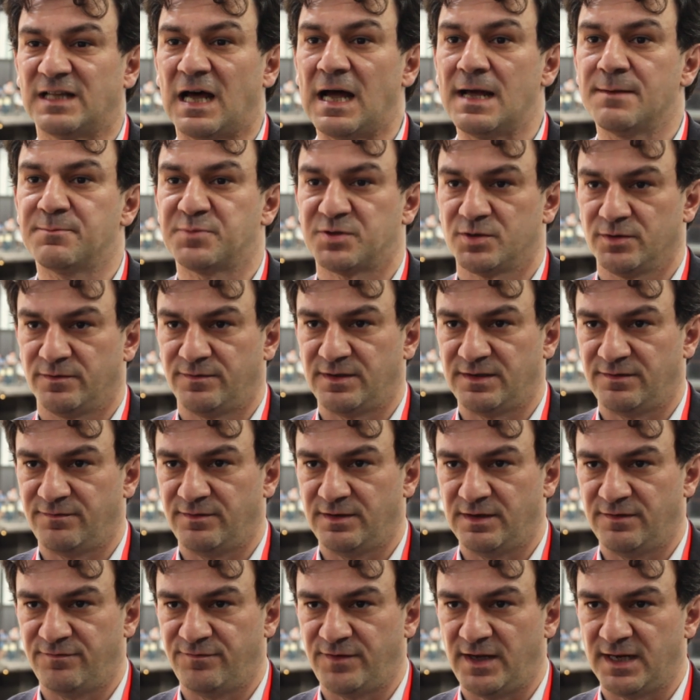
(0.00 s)
types of
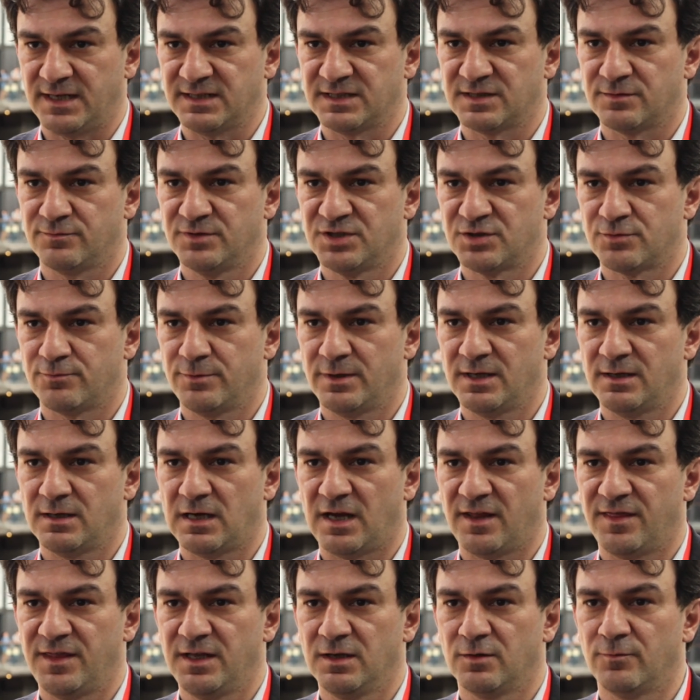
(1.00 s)
effects, which
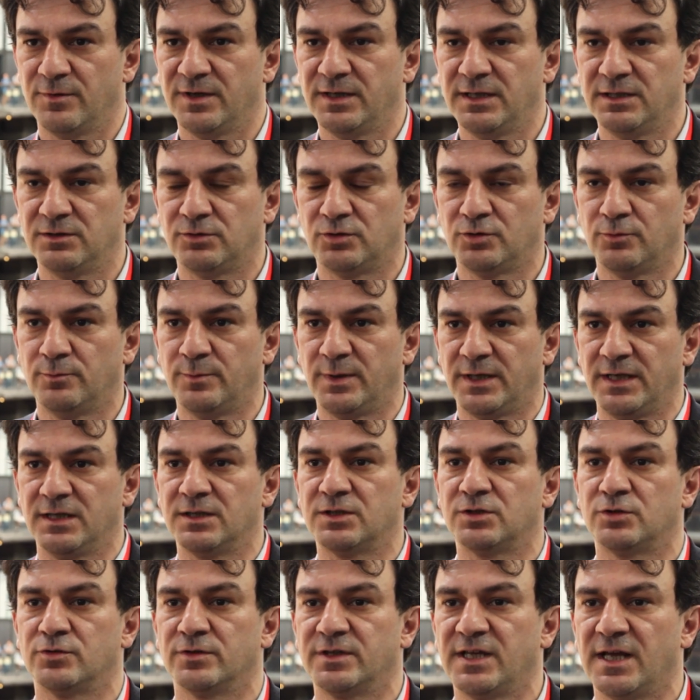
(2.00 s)
I think we need to bring
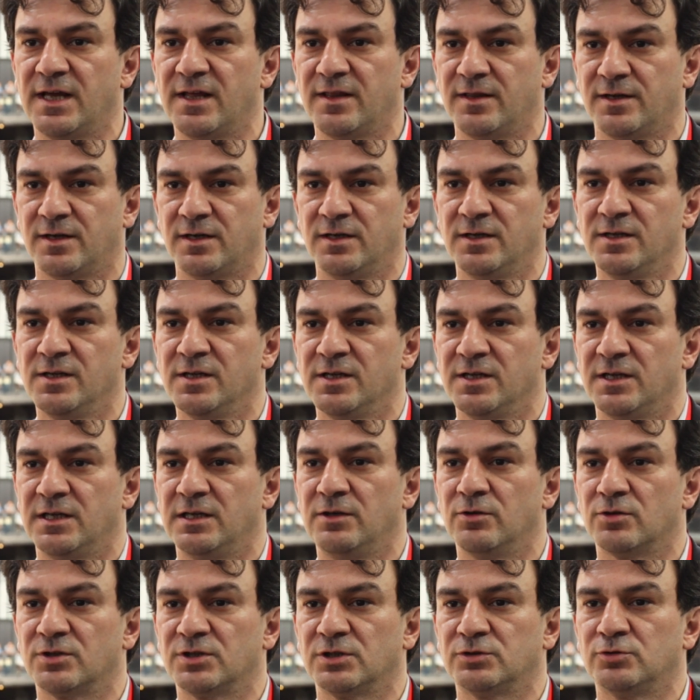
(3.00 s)
together
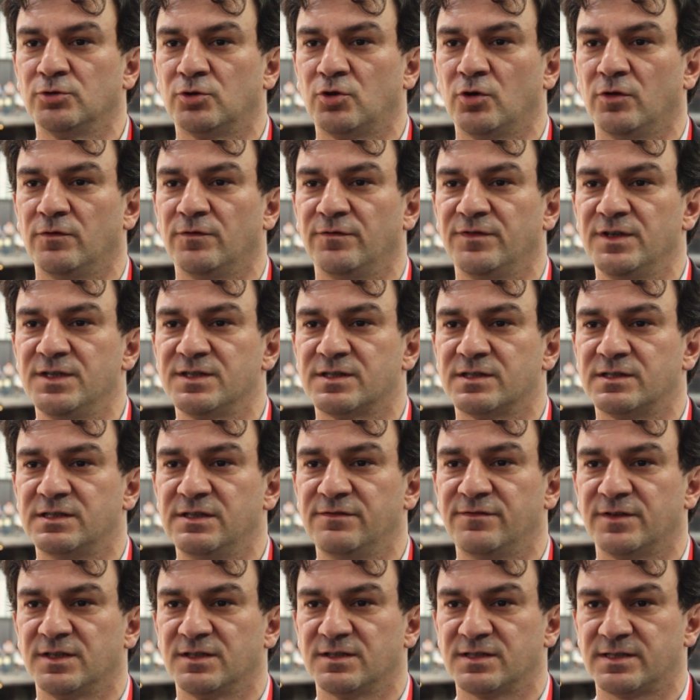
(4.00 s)
in order to convince
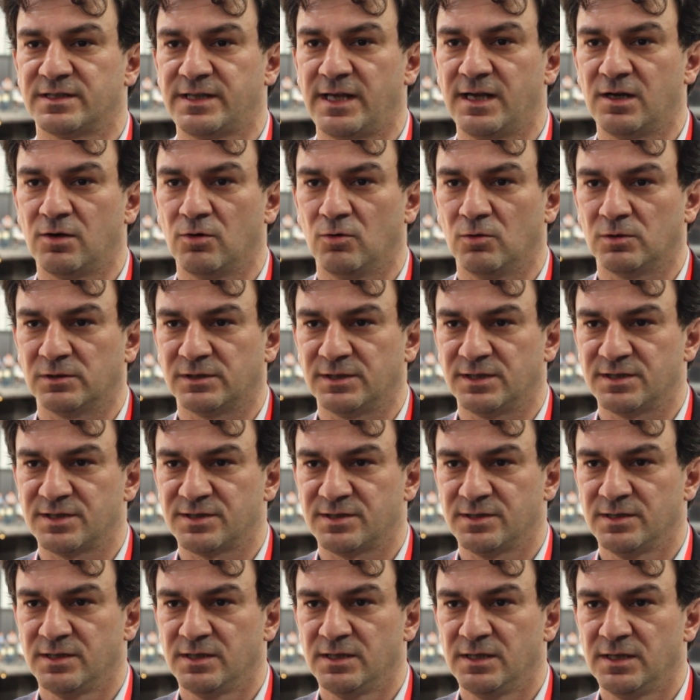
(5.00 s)
different
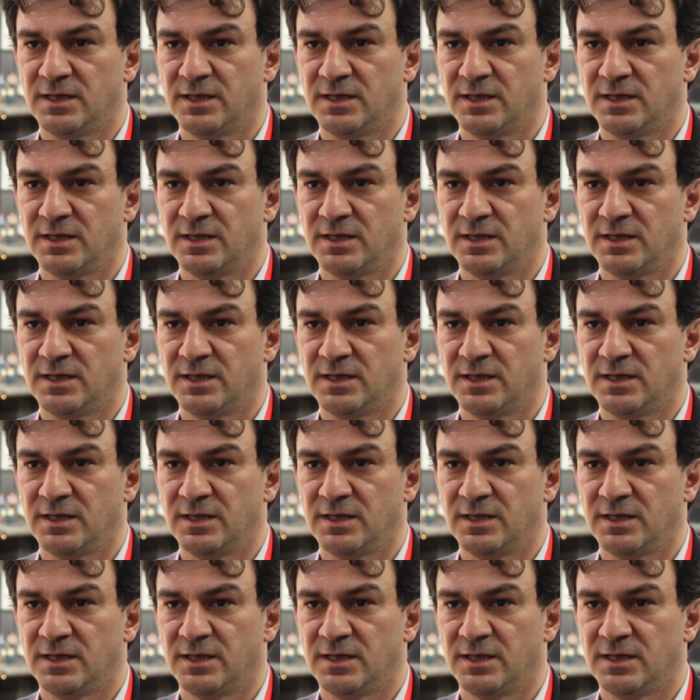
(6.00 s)
stakeholders,